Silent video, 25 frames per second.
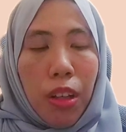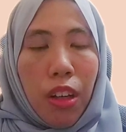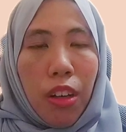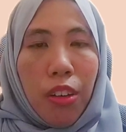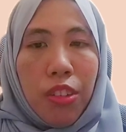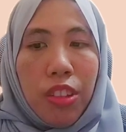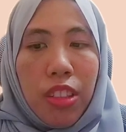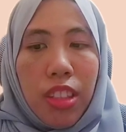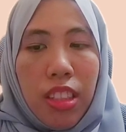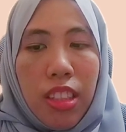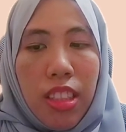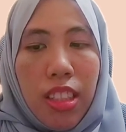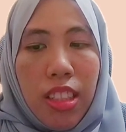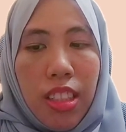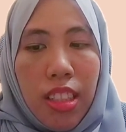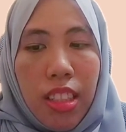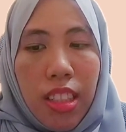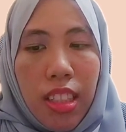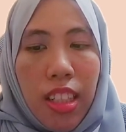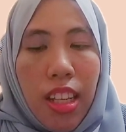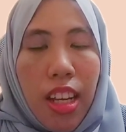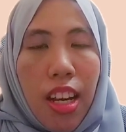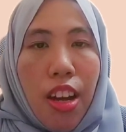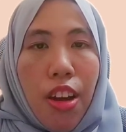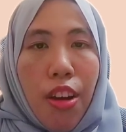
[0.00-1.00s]
of
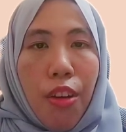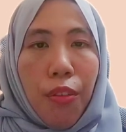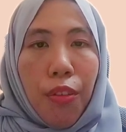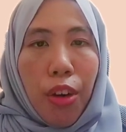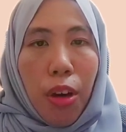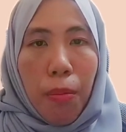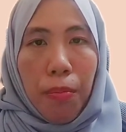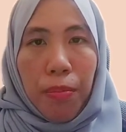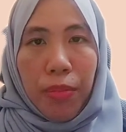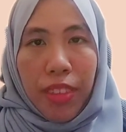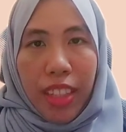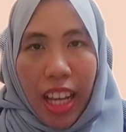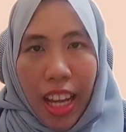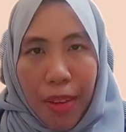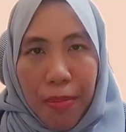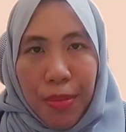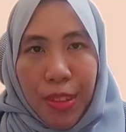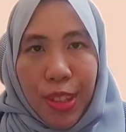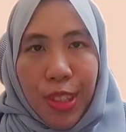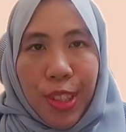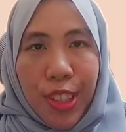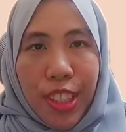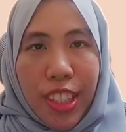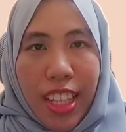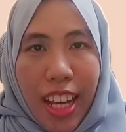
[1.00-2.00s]
citizens from time
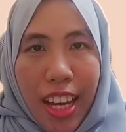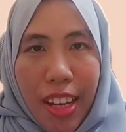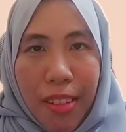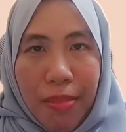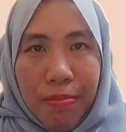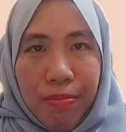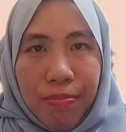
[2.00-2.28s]
to time.